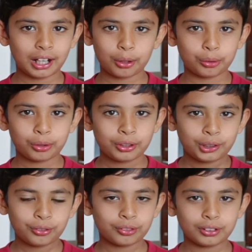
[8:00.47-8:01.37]
how
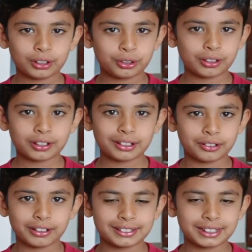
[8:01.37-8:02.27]
you
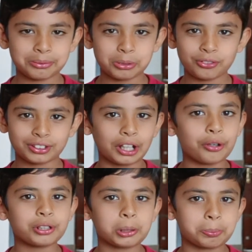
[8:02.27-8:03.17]
can see me without a